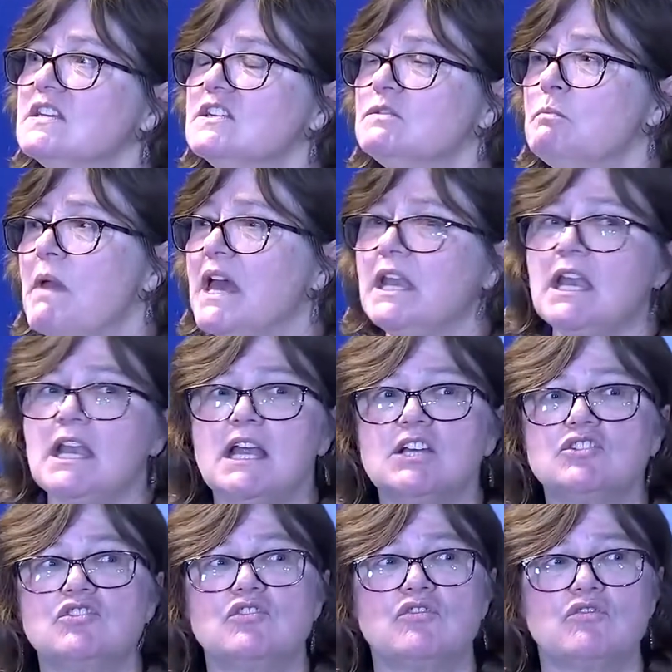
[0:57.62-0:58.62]
has been an
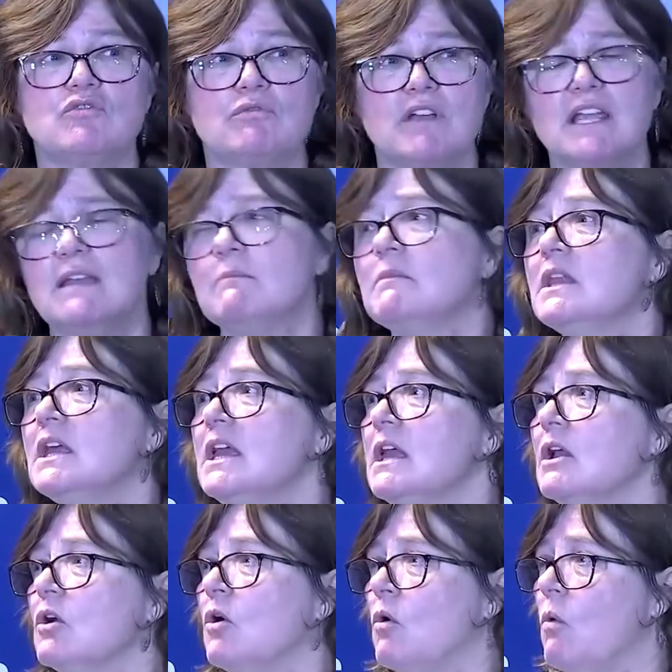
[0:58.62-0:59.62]

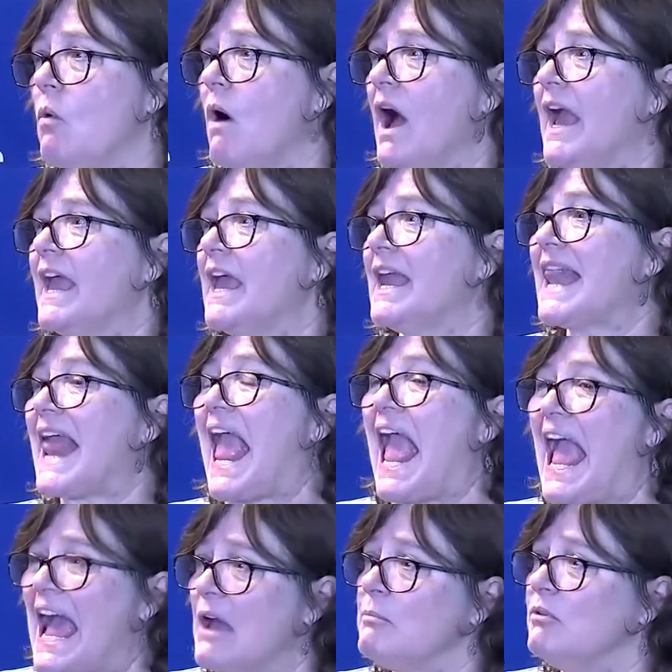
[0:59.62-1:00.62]
extremely quiet,
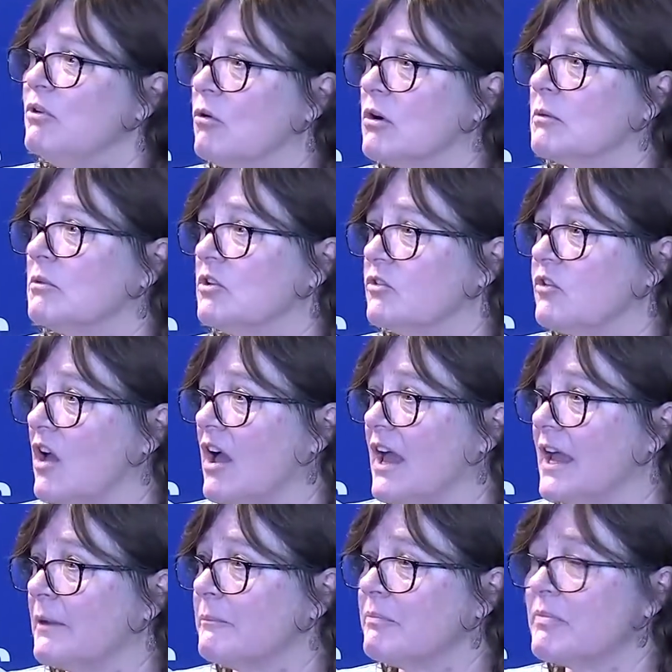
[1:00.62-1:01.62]
abnormal
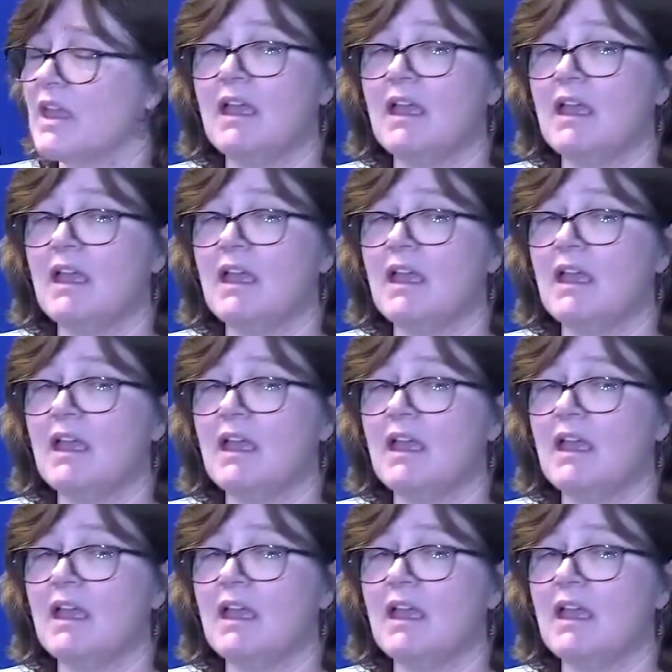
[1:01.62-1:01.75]
time.